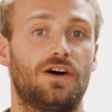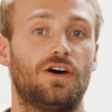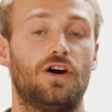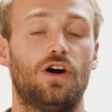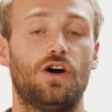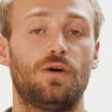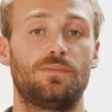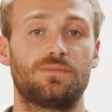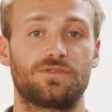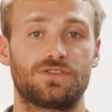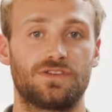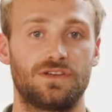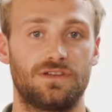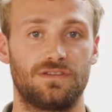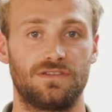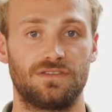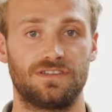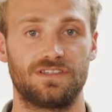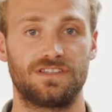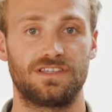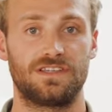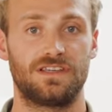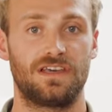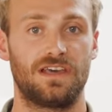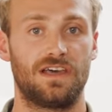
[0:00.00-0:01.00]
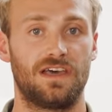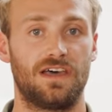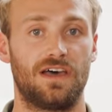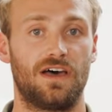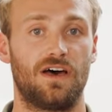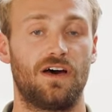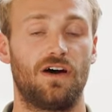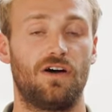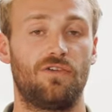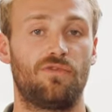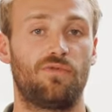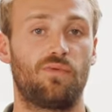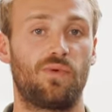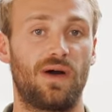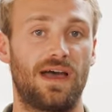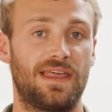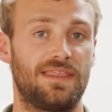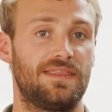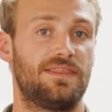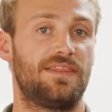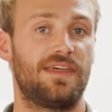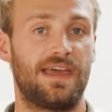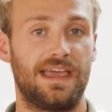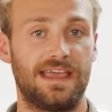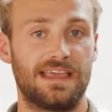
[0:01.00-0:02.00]
options of
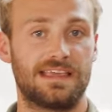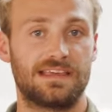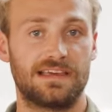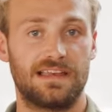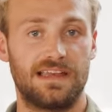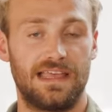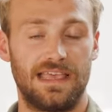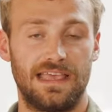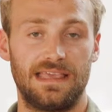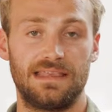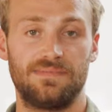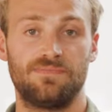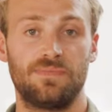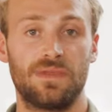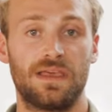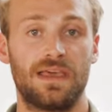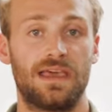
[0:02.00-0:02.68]
when they can eat.